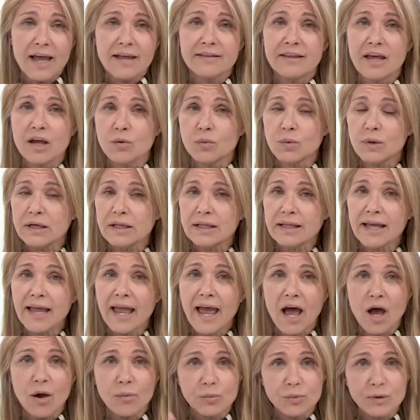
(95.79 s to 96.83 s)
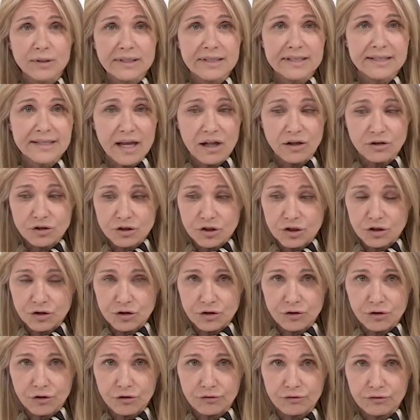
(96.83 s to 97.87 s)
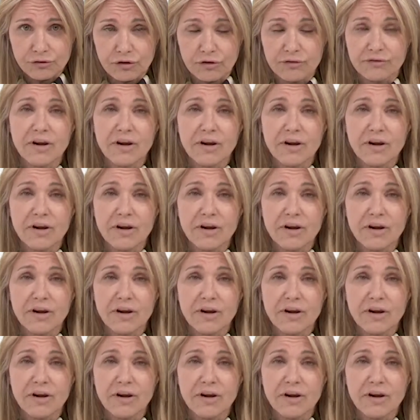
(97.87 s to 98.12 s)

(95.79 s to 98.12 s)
They really help with cell turnover.